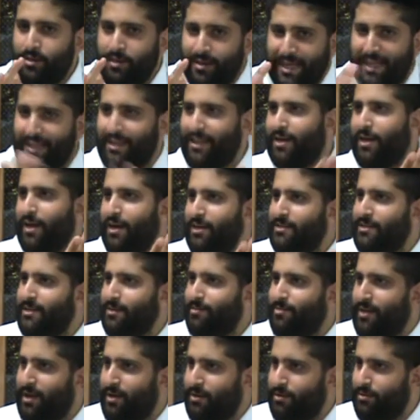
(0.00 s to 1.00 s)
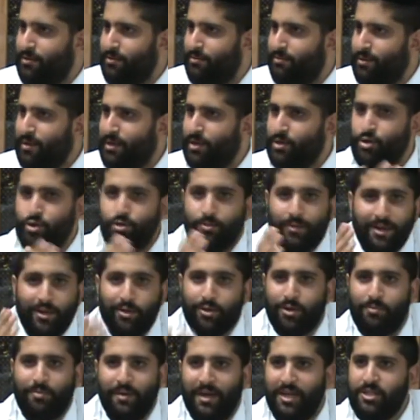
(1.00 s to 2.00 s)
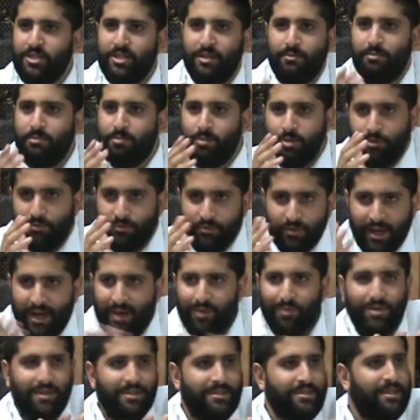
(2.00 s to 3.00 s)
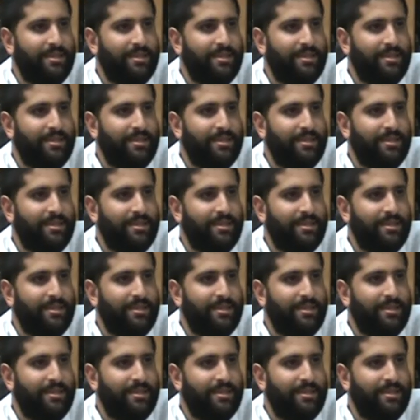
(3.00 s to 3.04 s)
Get the concept down, because you might know the page number, but you forgot what it